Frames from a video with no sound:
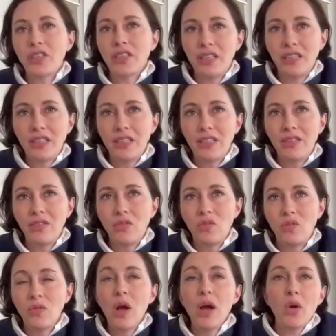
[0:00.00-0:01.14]
a,
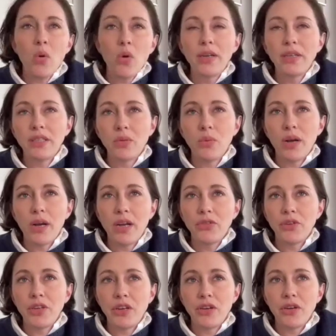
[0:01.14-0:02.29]
according to what
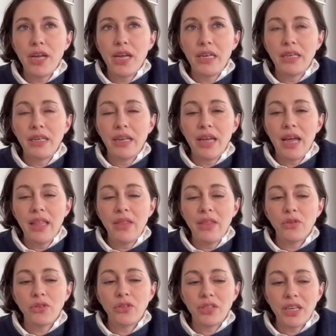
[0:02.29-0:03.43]
country you're in, uh,
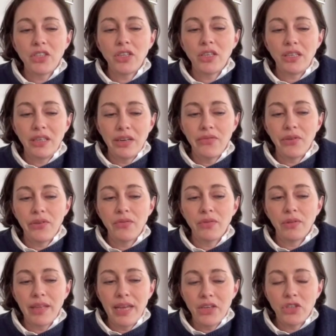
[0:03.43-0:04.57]
there's such a different
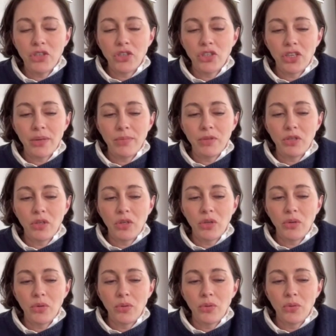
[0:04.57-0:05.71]
relationship to
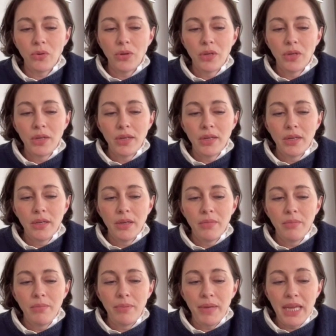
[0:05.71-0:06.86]

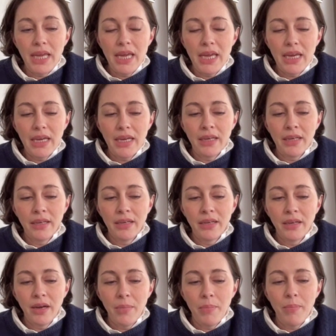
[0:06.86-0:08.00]
being
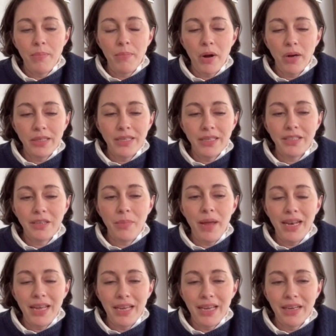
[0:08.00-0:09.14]

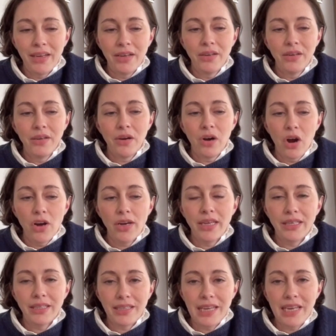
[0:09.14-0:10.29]
participating
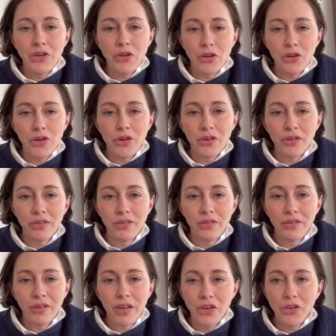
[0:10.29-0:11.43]
artist in your
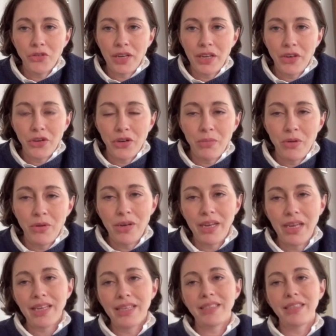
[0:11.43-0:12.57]
country, in your
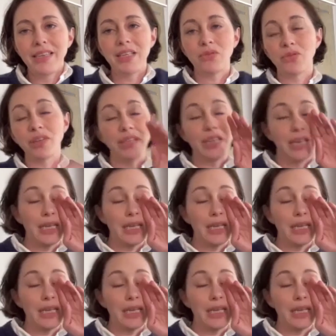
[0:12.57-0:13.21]
community. It's it's really